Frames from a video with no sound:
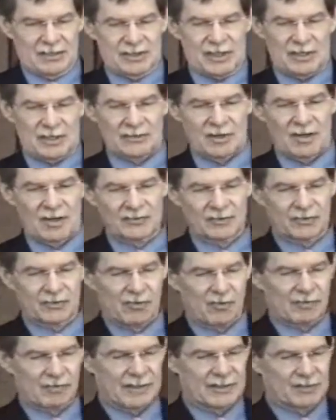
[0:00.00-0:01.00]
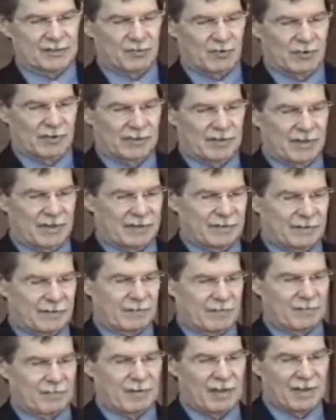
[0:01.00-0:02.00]
Jos also coordinates
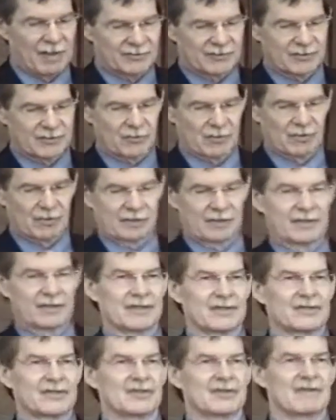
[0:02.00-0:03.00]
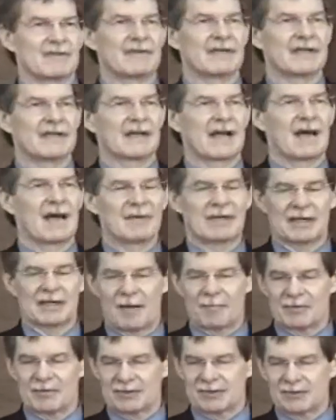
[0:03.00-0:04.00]
policy work on issues of economic
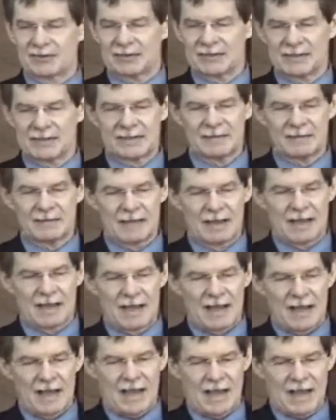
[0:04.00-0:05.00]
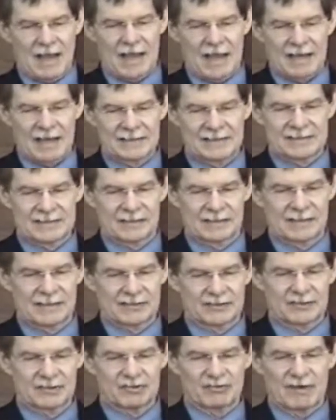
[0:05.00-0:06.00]
opportunity, and he's
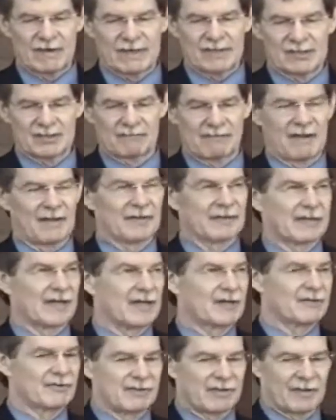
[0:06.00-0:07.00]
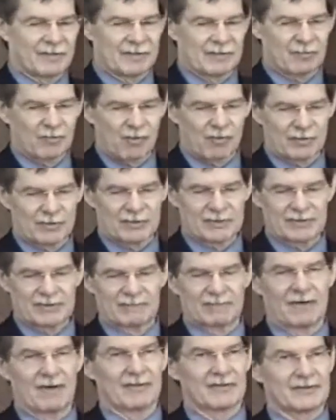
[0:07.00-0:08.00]
conducted trainings around the country on the
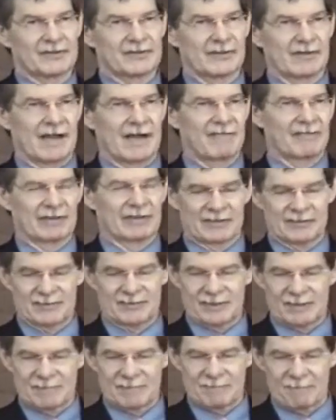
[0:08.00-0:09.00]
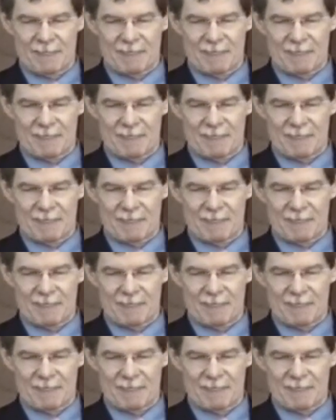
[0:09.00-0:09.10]
importance of volunteer advocacy.